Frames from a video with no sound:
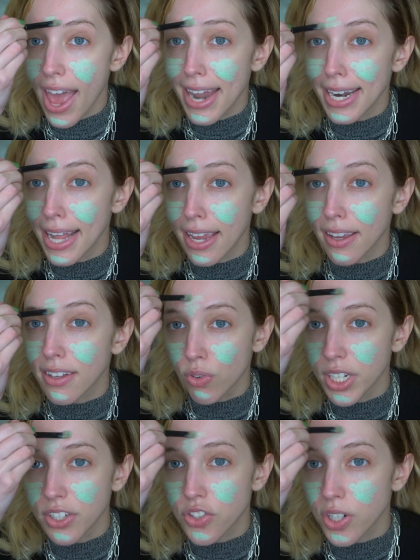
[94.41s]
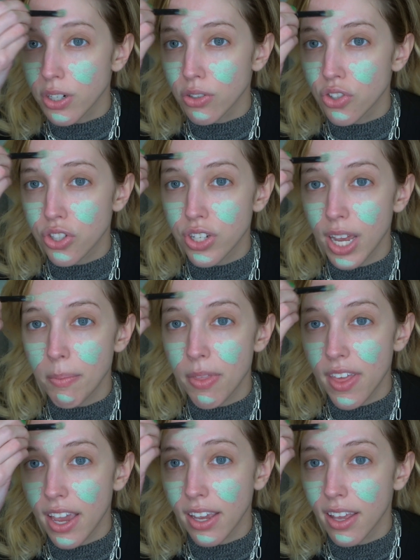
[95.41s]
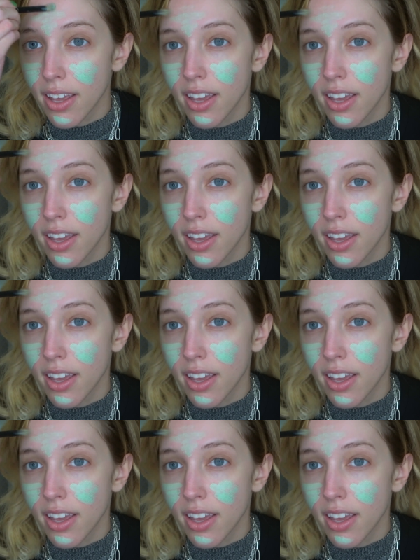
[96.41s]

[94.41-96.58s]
editing, research type thing.